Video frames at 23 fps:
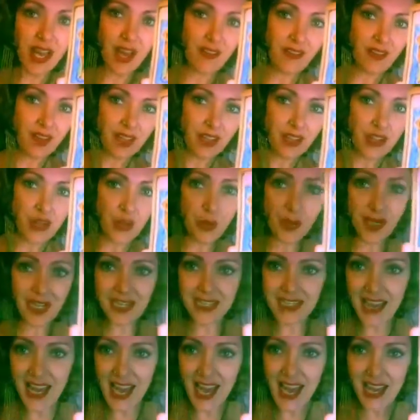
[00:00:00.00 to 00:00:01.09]
having too many
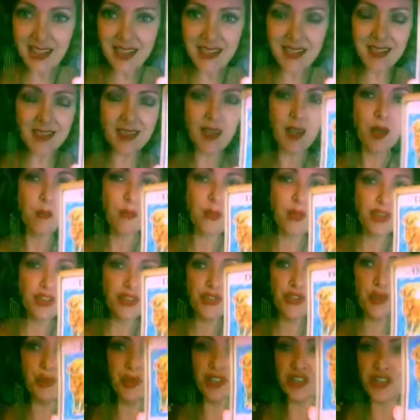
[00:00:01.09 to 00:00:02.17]
tasks, putting
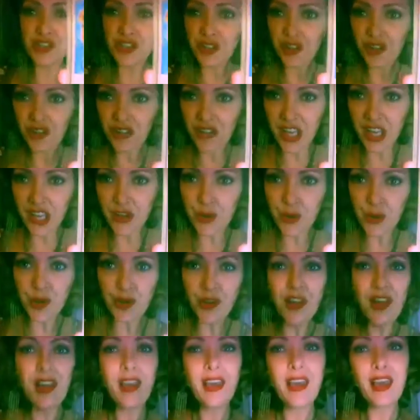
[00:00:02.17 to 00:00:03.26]
too much in your
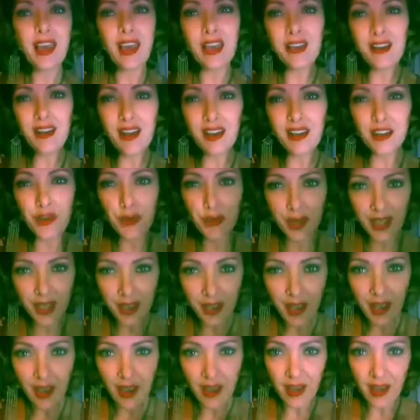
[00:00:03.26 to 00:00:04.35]
schedule, and not doing
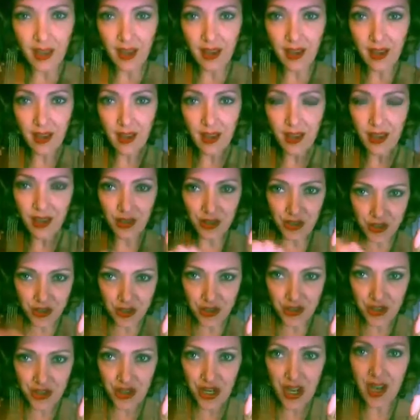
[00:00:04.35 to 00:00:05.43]
a
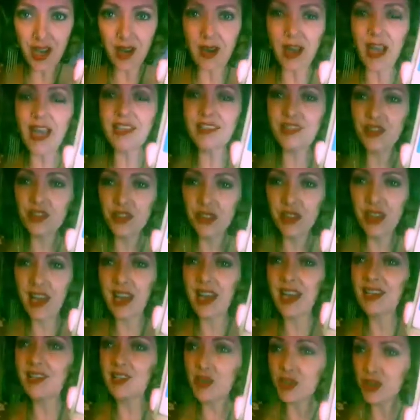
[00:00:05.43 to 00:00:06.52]
good job as
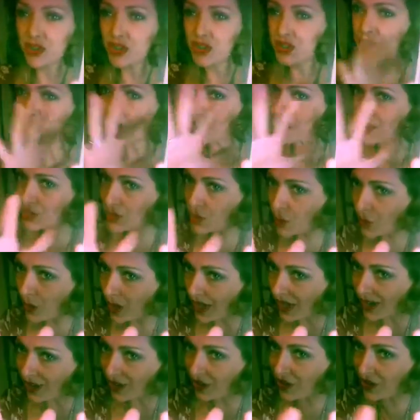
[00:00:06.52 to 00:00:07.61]
as good a job as you
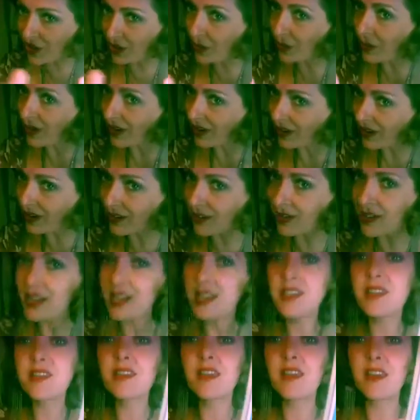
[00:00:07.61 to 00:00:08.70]
can do,
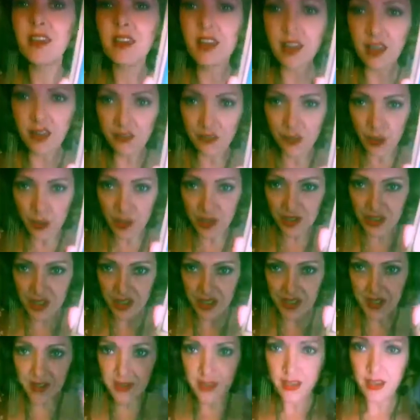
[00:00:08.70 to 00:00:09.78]
Aries, if you had
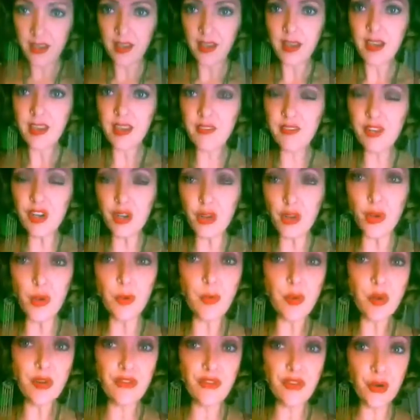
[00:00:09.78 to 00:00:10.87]
just given a little
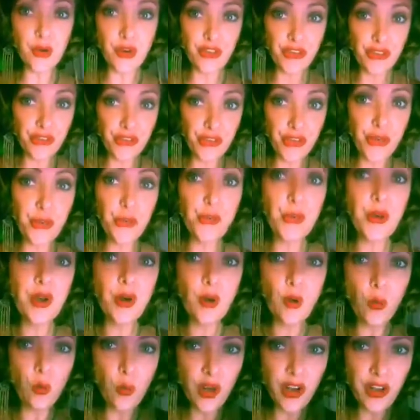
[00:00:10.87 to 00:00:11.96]
more focus to
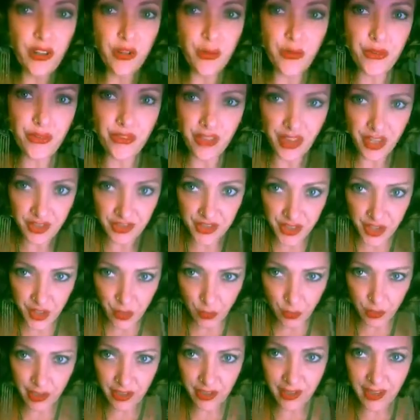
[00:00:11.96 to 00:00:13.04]
one of those things that
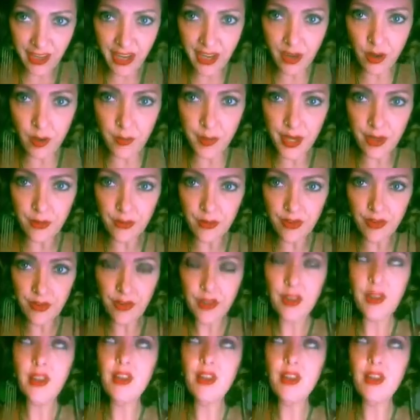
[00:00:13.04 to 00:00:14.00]
you really care about.